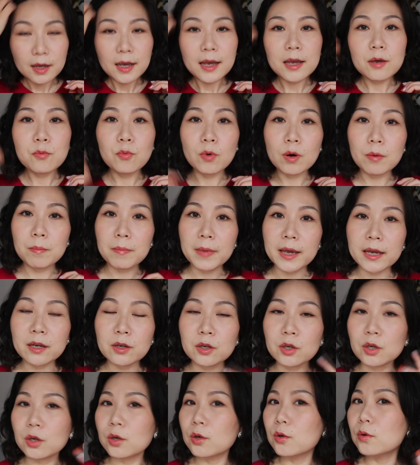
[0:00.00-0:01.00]
It will
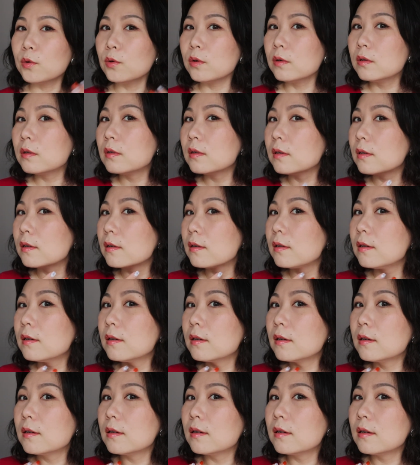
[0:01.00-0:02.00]
make you
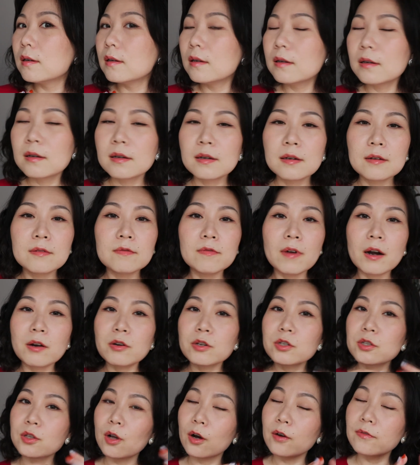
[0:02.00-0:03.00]

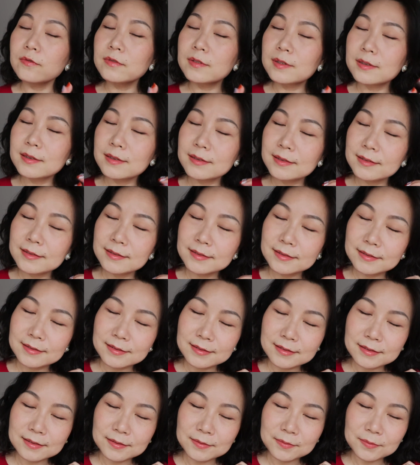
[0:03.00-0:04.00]
very soft.
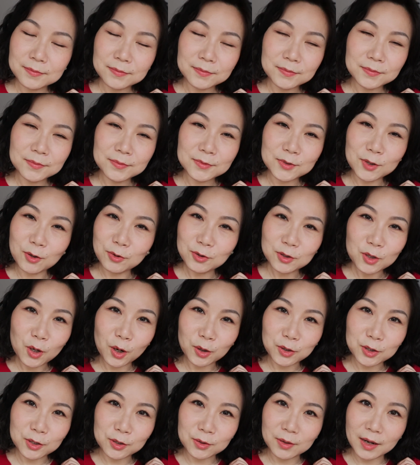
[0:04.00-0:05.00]
Don't
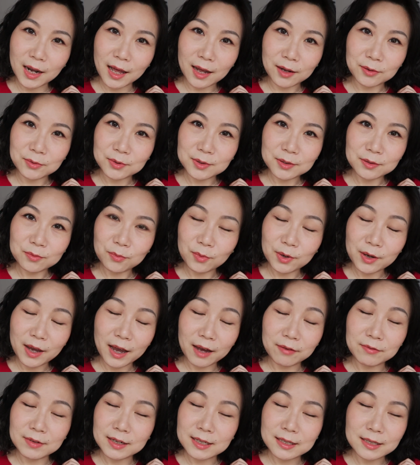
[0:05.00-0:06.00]
talk too loud. We
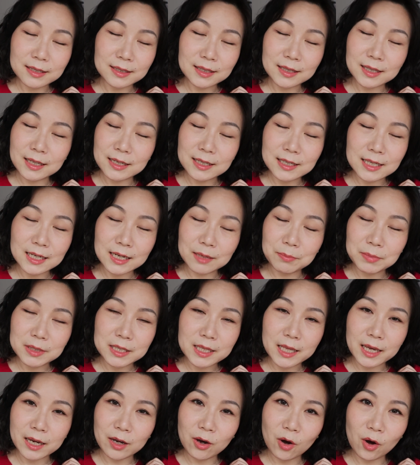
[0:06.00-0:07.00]
have this
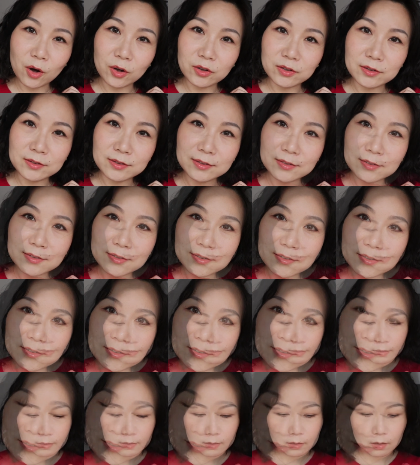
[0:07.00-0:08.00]
lipstick on.
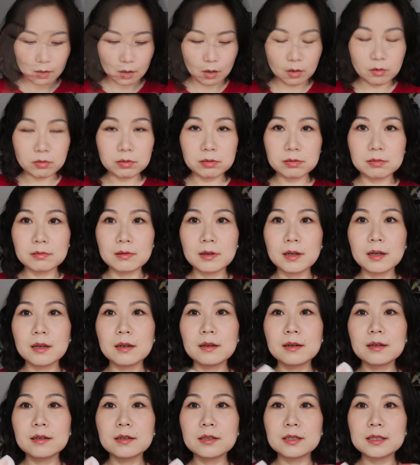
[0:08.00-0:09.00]
Oh,
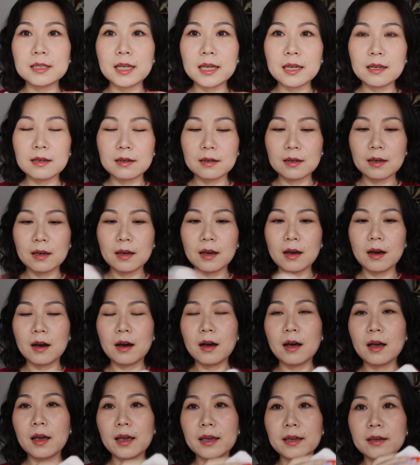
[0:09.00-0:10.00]
see,
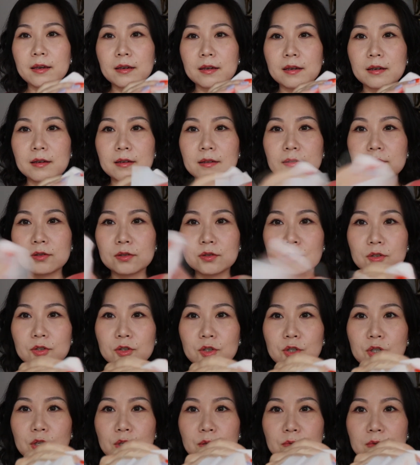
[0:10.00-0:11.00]
I
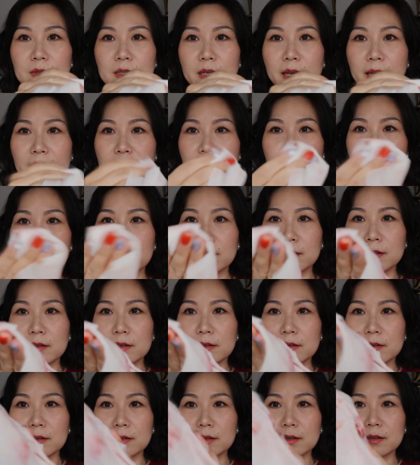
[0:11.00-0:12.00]
just use a
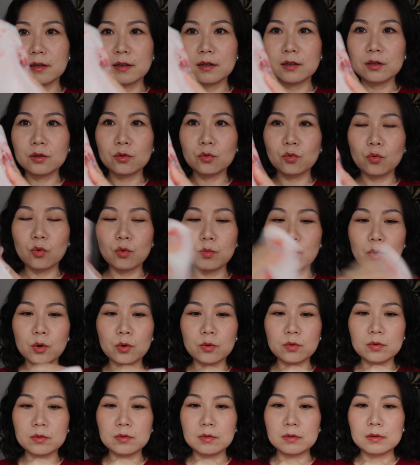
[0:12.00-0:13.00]

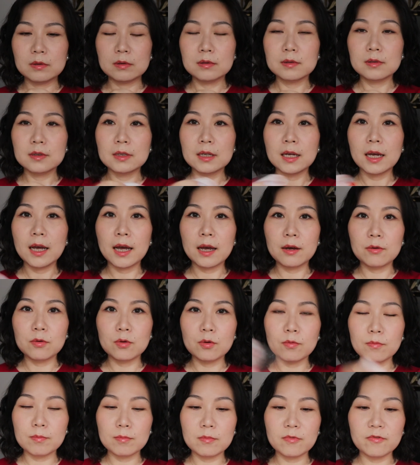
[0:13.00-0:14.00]
normal
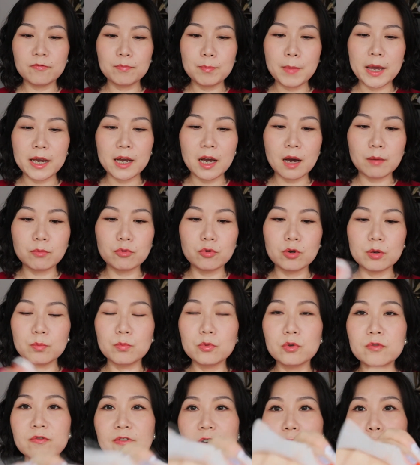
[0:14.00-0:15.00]
makeup
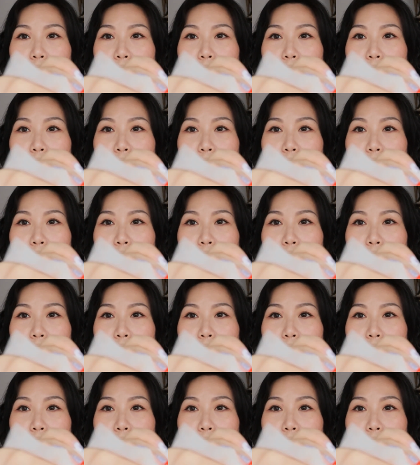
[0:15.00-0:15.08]
remover